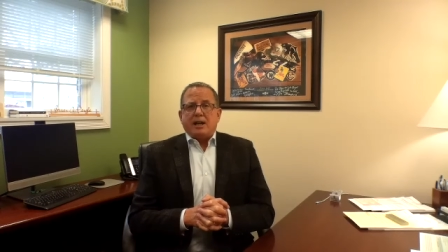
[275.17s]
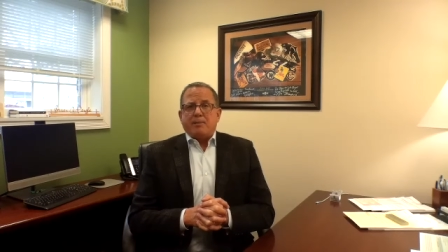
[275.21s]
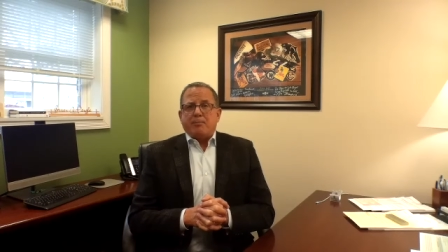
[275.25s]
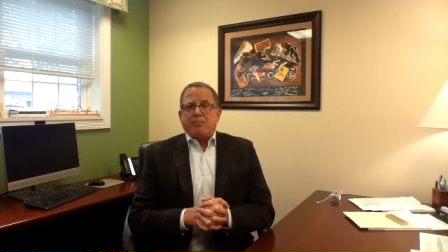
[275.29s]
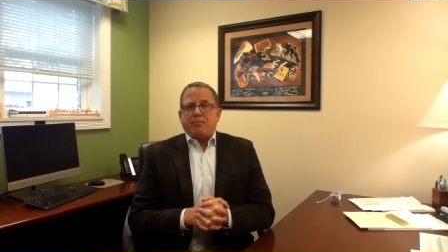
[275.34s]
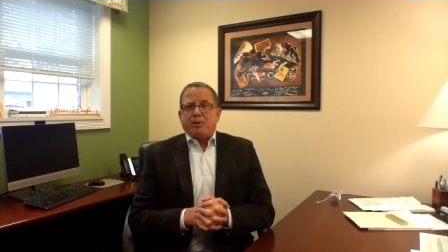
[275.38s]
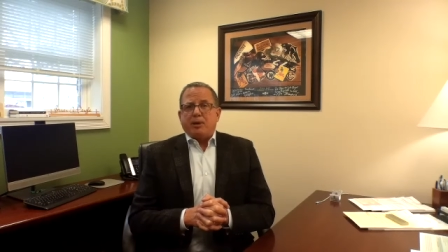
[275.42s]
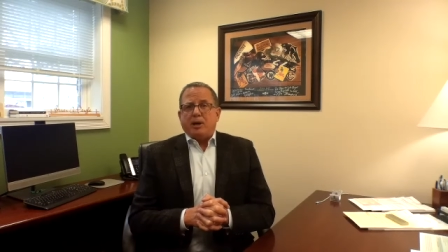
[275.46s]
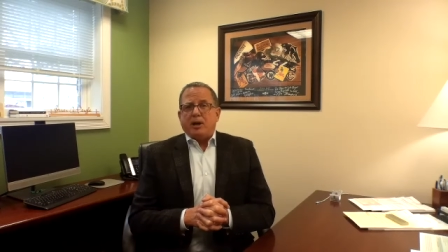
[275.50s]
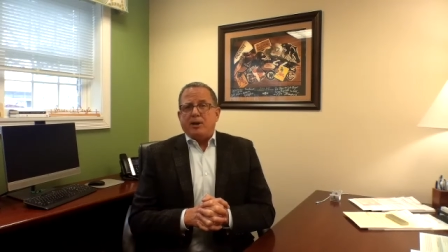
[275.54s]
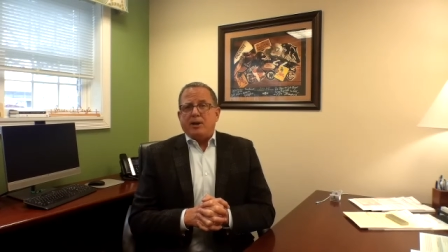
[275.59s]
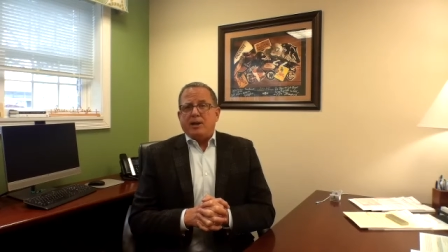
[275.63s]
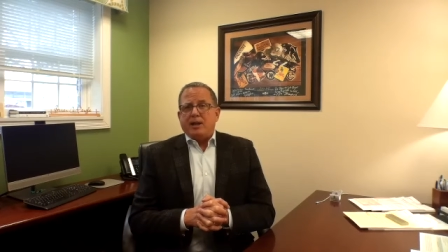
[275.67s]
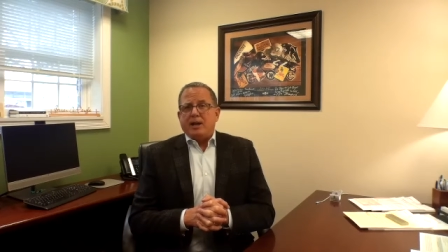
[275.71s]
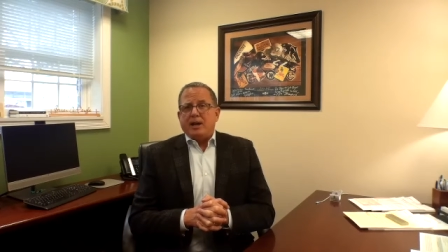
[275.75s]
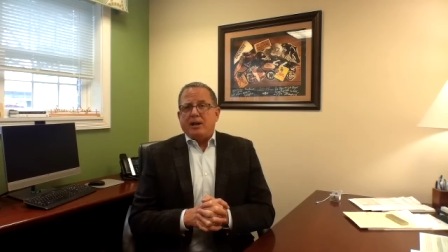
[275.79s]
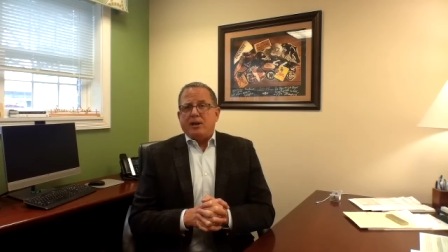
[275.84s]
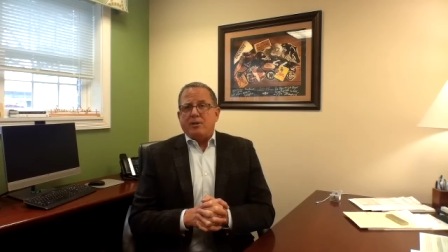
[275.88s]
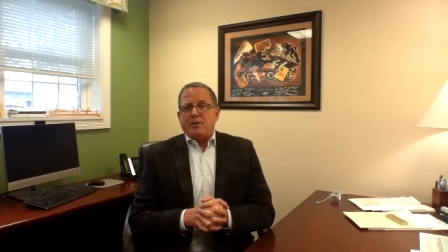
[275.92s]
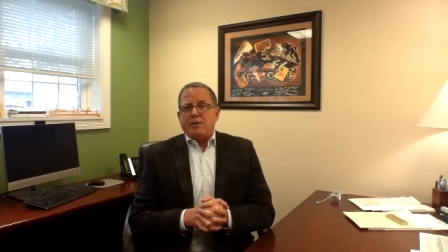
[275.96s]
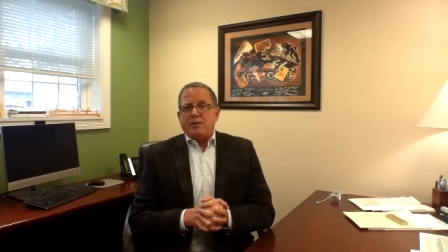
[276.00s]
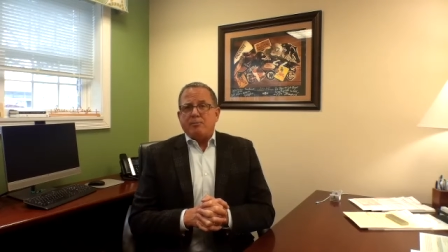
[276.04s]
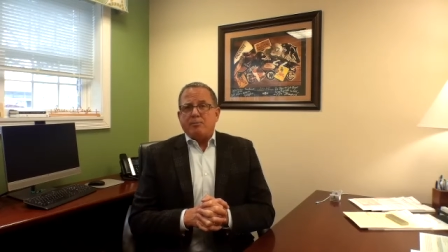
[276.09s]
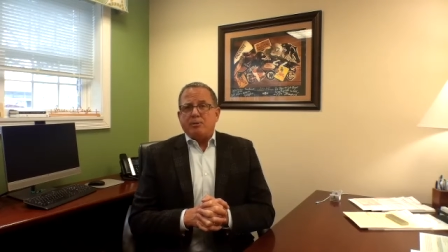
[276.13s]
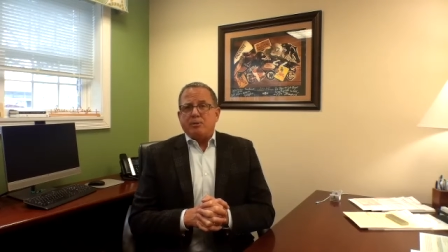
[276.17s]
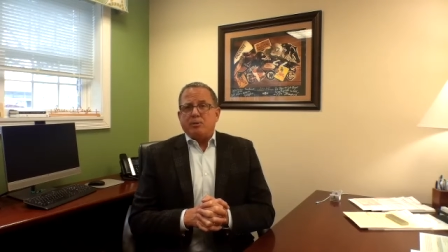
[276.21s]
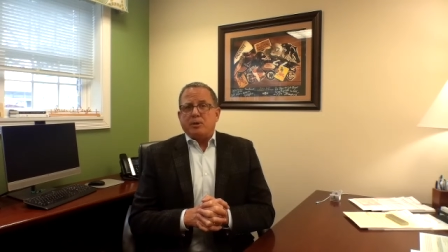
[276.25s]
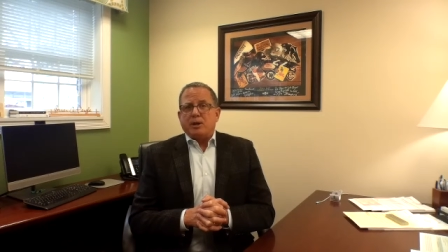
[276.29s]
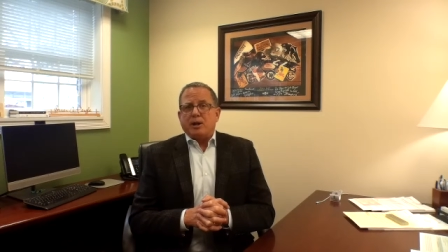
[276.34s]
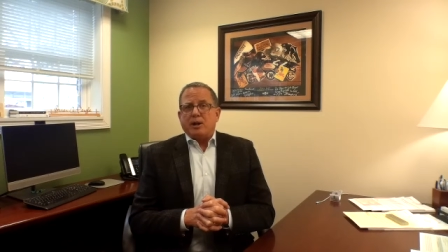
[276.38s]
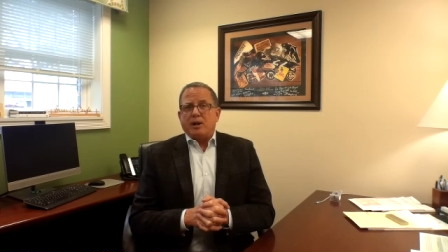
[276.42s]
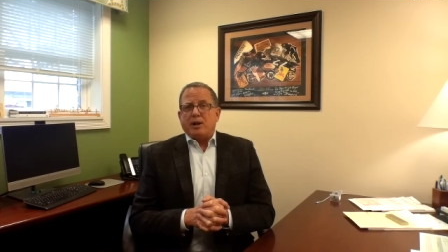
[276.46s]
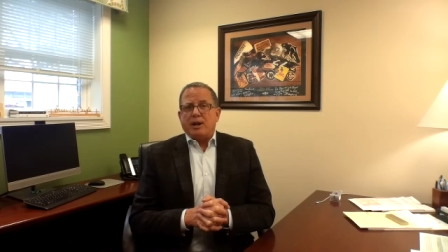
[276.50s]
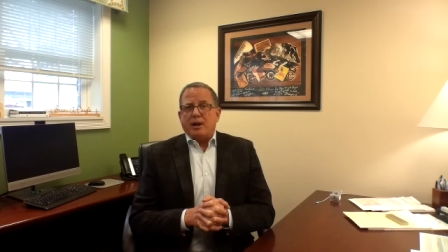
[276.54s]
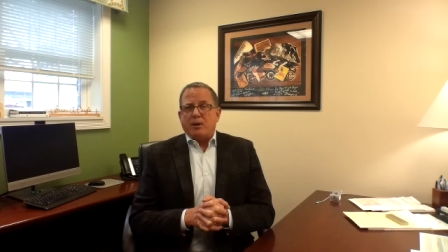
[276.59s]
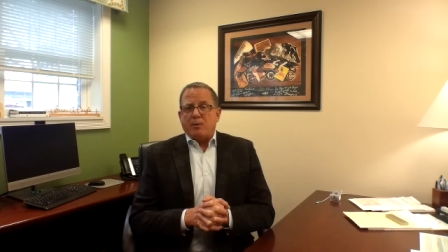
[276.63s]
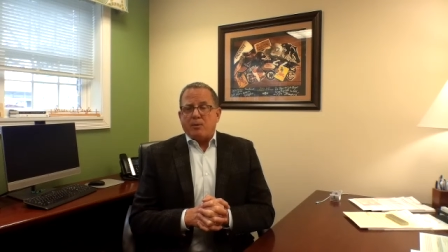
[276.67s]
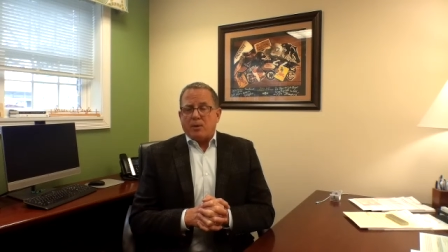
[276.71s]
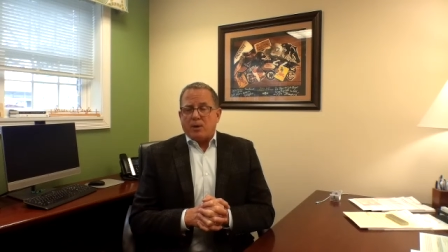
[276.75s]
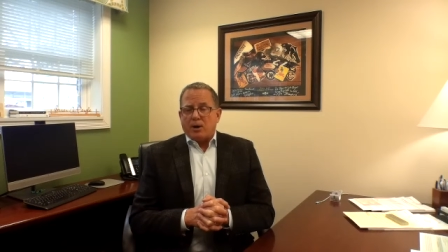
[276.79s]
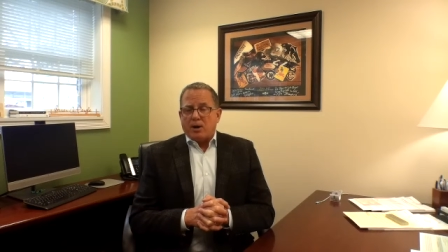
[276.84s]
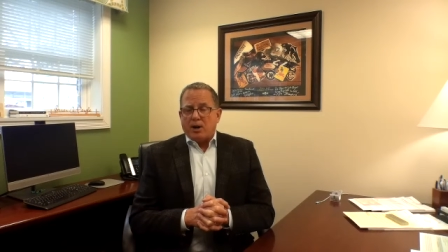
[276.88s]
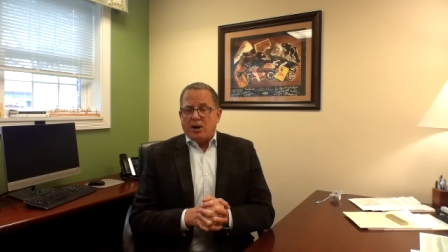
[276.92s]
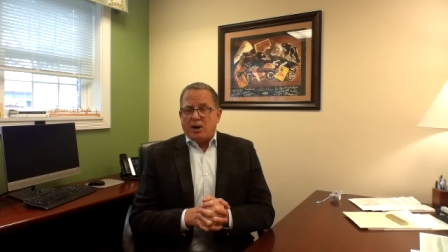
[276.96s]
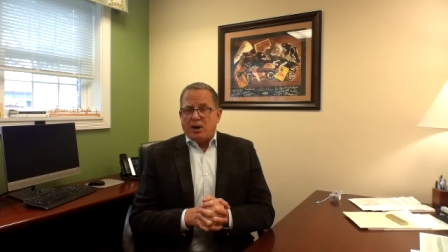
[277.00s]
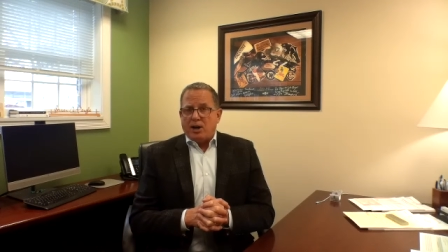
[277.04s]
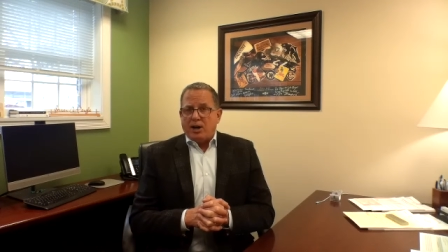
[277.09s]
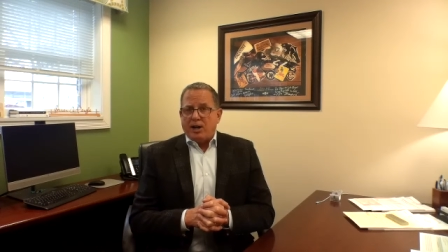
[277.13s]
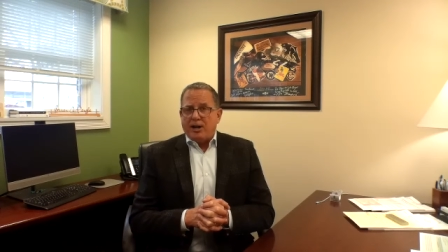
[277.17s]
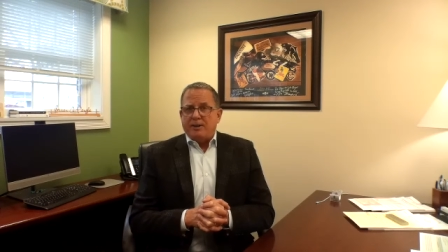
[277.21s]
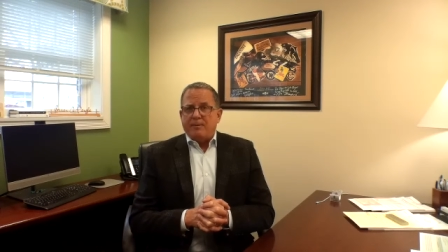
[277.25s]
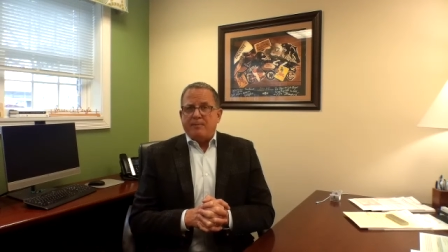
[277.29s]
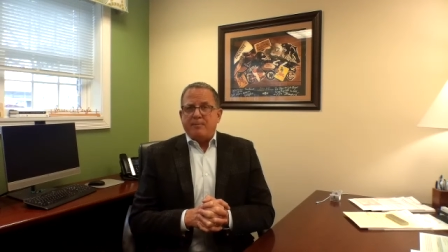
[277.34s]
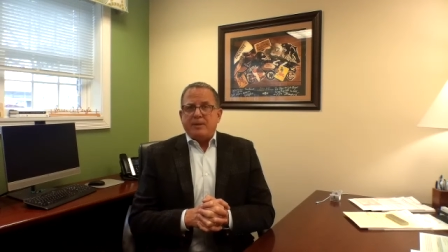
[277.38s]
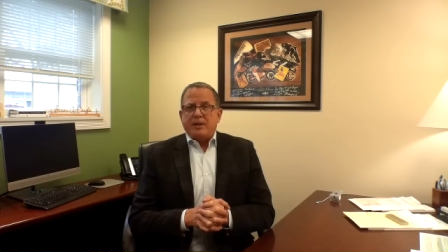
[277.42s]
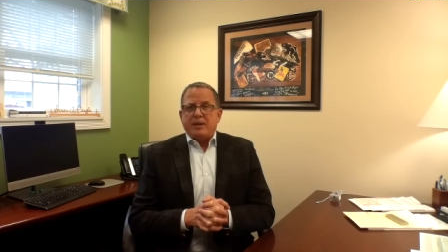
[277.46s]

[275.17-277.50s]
Priority Health and Blue Care Network on